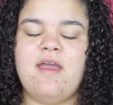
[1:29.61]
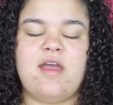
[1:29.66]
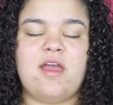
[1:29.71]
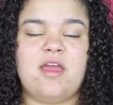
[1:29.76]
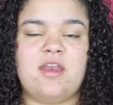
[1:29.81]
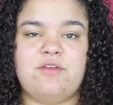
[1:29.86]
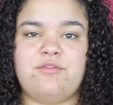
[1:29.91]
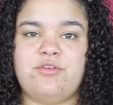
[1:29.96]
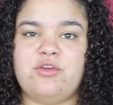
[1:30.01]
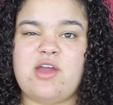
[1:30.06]

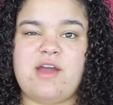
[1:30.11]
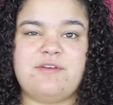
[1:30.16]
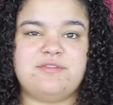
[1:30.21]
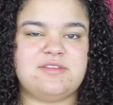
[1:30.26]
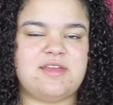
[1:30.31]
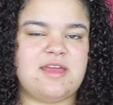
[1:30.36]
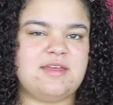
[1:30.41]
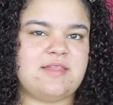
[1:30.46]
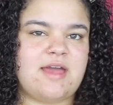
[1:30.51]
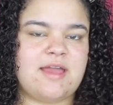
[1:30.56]
And if you have
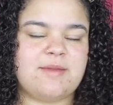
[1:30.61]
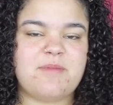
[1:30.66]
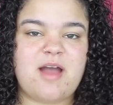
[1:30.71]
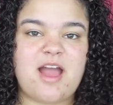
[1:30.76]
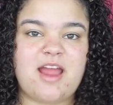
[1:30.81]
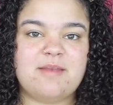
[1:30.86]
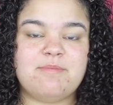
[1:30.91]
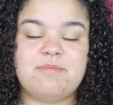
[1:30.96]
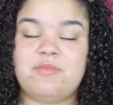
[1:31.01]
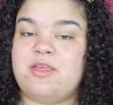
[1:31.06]
skin like
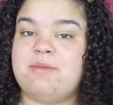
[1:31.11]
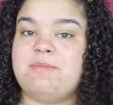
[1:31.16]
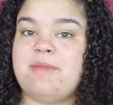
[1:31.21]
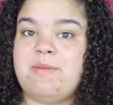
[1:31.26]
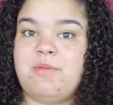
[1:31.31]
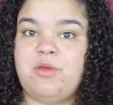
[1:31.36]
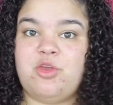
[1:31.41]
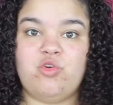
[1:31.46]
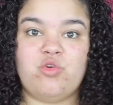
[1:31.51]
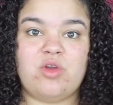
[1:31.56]
mine, then
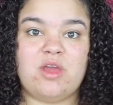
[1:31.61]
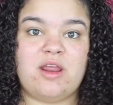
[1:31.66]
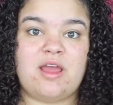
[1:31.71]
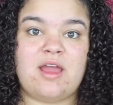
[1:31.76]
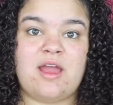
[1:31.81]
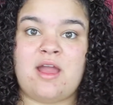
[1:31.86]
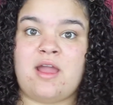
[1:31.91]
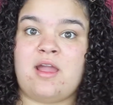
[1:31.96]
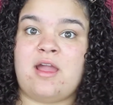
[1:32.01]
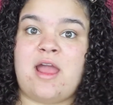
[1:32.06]
maybe you can
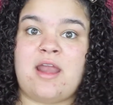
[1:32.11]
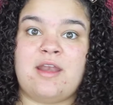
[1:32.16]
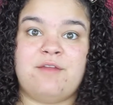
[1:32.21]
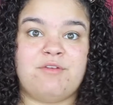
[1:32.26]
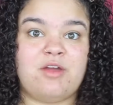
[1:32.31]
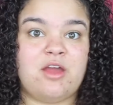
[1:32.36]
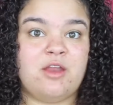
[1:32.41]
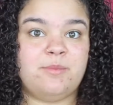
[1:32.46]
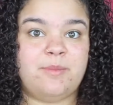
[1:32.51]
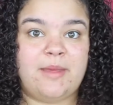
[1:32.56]
kind
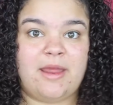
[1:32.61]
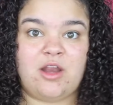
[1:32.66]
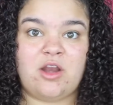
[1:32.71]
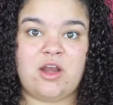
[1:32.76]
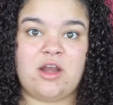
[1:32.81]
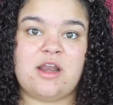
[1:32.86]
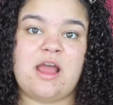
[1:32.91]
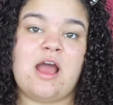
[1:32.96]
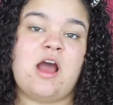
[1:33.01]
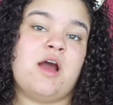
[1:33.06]
of
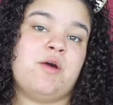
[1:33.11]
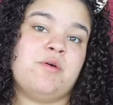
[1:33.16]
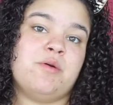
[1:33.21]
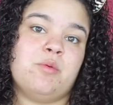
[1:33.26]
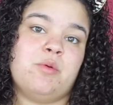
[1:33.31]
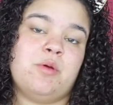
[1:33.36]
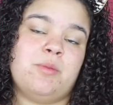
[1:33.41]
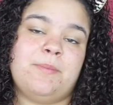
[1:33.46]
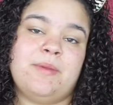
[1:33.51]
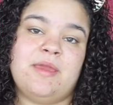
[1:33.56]
compare on how
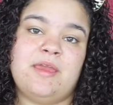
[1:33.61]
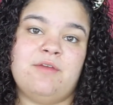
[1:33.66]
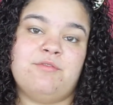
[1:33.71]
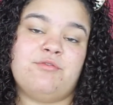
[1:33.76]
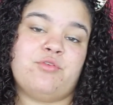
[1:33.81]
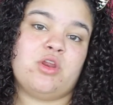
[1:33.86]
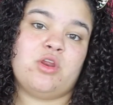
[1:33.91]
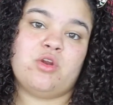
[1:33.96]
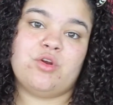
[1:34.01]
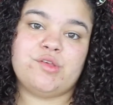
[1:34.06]
it would be
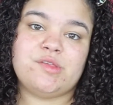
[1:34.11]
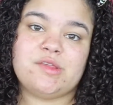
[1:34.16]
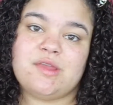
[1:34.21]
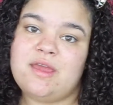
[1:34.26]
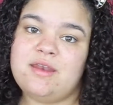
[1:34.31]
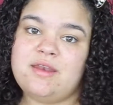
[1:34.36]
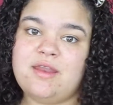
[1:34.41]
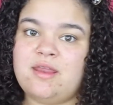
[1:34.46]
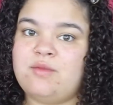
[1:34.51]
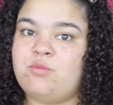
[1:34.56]
for your
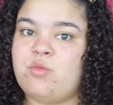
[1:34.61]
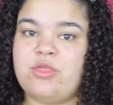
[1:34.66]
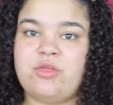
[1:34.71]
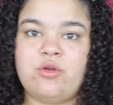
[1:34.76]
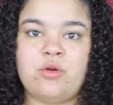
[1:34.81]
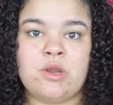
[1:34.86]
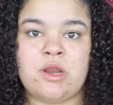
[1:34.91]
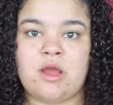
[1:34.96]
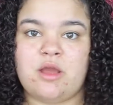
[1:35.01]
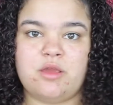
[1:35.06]
skin and
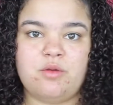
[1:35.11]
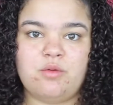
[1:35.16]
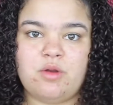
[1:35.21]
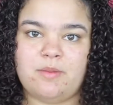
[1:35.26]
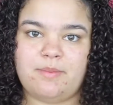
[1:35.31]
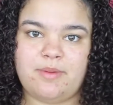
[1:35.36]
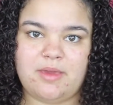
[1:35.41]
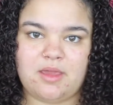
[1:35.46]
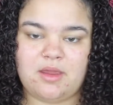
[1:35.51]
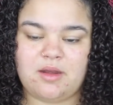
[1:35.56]
whether or not you
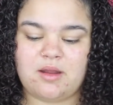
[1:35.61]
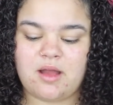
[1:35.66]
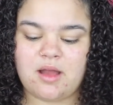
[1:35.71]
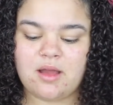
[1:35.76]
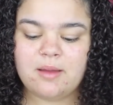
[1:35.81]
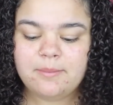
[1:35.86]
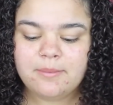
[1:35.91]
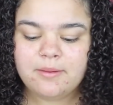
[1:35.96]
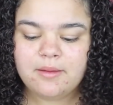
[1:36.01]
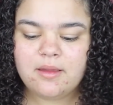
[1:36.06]
want to pick it
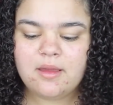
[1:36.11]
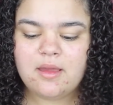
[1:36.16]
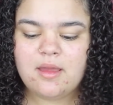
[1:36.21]
up.